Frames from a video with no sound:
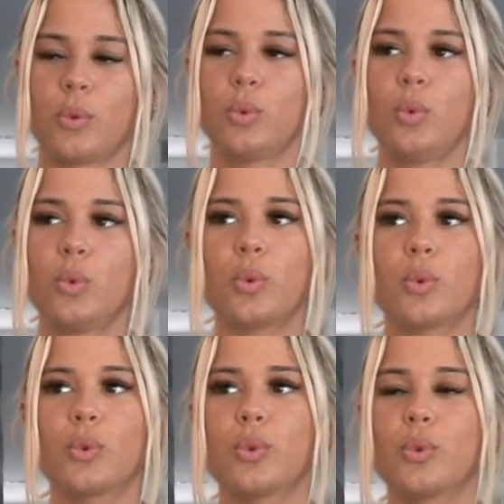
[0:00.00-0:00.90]

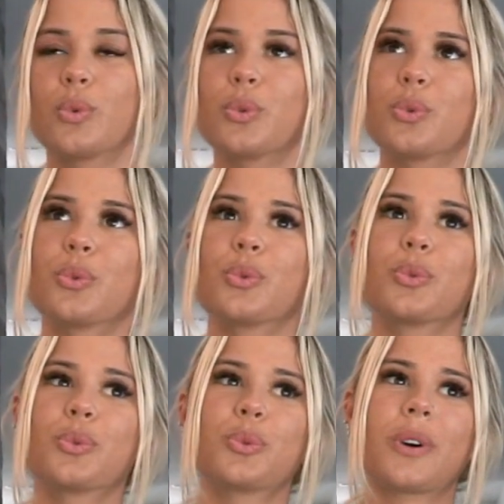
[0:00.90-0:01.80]
Ooh.
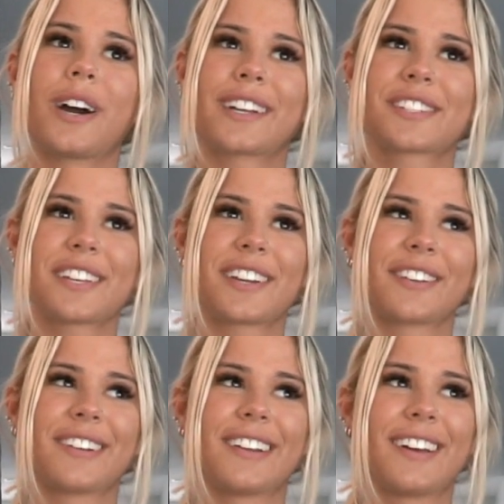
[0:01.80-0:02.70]
Actually, I
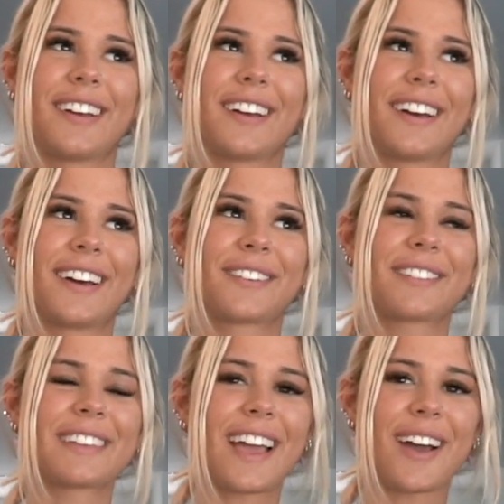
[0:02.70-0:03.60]
don't
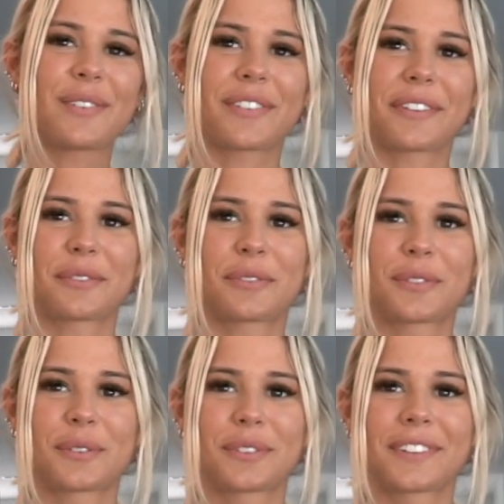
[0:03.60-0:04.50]
really have a favorite.
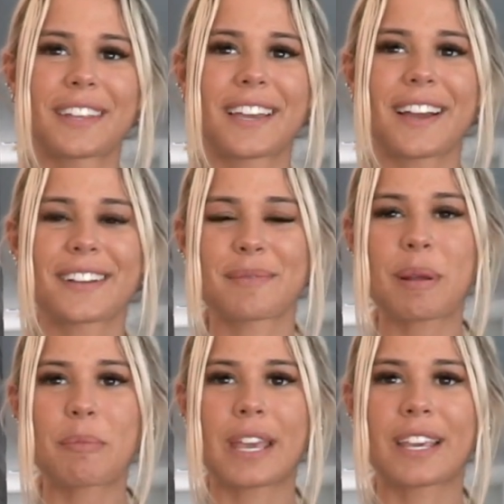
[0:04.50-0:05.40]
Like, because I'm
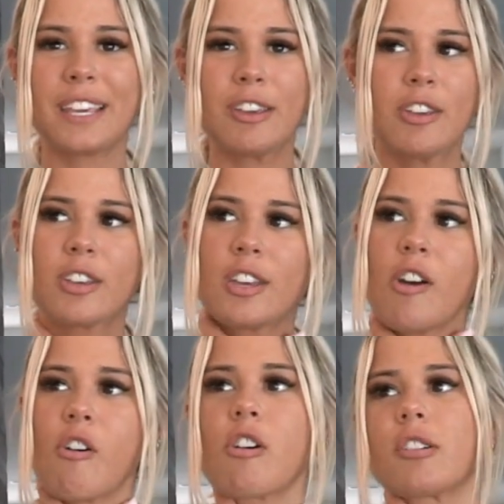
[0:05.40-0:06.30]
not picky.
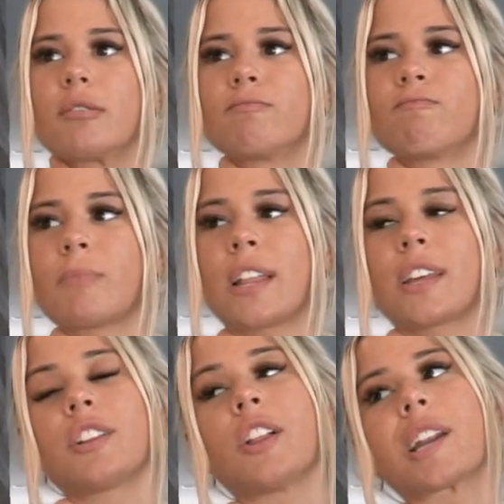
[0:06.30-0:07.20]
I
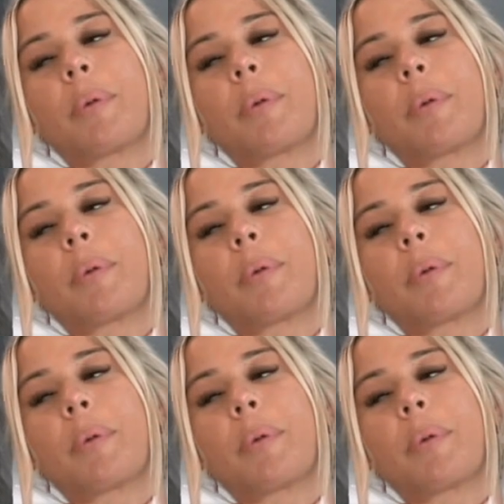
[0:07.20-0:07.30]
like a lot of